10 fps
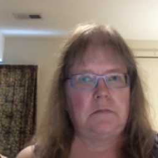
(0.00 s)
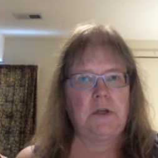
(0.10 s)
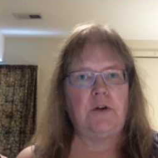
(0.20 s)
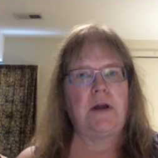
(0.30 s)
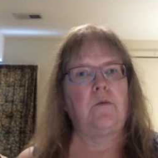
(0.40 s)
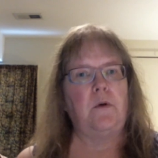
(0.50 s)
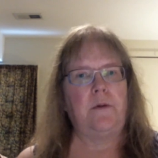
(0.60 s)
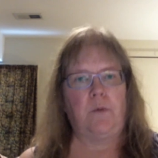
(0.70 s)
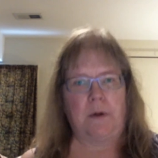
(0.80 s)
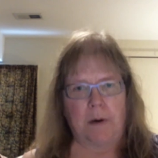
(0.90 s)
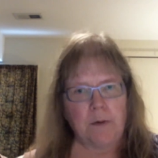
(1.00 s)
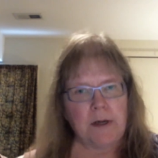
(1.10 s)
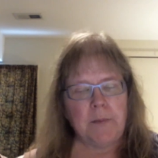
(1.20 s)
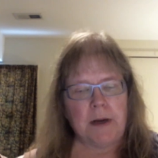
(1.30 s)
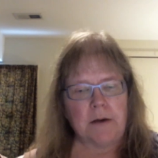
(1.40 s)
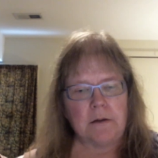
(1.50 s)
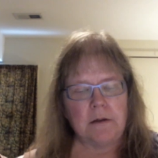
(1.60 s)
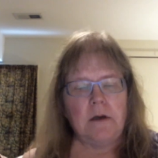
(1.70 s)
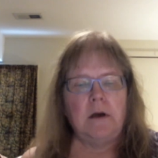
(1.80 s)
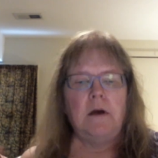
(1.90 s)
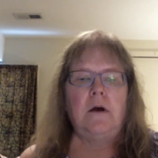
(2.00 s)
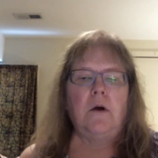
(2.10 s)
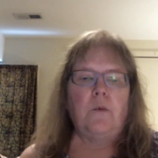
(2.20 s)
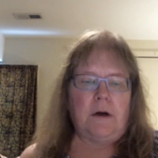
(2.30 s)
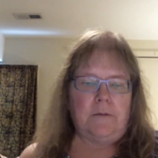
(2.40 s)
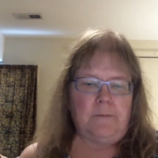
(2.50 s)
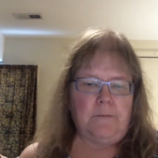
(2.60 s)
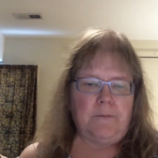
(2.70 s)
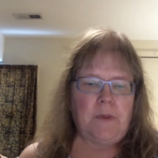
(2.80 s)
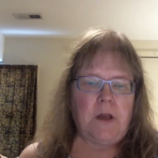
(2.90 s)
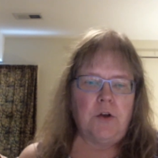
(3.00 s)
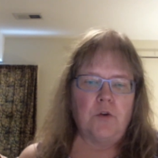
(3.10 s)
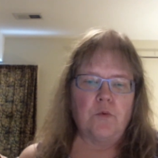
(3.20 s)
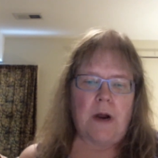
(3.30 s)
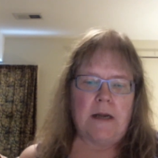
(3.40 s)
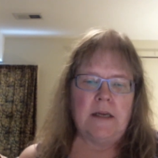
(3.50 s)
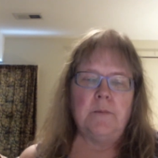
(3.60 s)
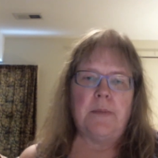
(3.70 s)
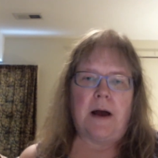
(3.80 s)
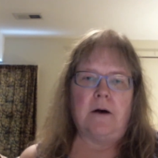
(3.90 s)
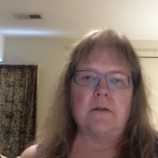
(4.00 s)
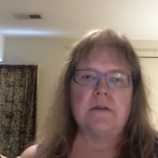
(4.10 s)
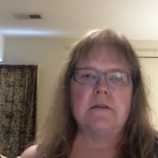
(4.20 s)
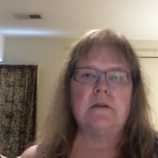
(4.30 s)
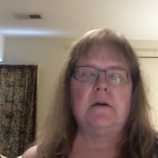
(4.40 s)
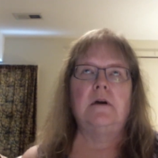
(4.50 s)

And you're like, well, then what am I writing about? Well, you're writing about